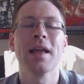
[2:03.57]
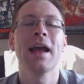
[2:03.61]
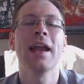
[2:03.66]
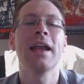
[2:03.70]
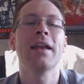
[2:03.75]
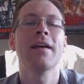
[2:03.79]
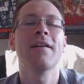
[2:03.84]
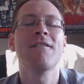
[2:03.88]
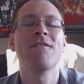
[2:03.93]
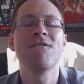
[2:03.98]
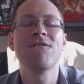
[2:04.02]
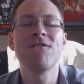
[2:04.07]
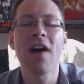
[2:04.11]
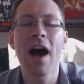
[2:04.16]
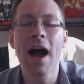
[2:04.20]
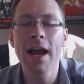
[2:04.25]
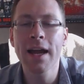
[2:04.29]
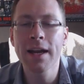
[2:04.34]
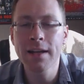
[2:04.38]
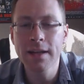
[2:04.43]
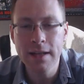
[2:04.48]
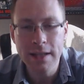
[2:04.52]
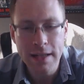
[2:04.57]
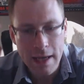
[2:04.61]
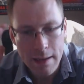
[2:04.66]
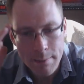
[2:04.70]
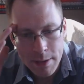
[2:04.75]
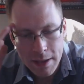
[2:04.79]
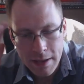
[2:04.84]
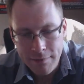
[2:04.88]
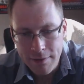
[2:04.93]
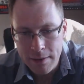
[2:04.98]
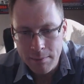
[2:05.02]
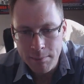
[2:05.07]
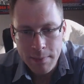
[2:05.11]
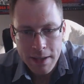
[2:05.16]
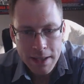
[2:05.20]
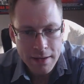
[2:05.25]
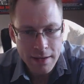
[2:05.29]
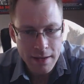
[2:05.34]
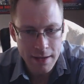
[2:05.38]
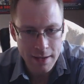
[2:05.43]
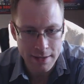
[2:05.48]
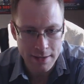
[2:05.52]
And finally, I believe at
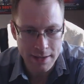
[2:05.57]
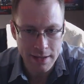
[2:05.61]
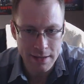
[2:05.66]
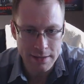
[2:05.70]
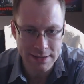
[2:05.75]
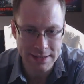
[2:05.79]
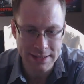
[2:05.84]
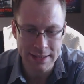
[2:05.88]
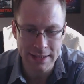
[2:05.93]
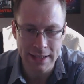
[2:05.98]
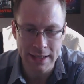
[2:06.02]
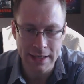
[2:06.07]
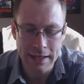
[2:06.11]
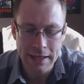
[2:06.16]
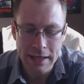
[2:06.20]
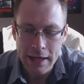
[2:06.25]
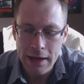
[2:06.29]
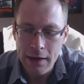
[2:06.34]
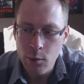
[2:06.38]
midnight yesterday,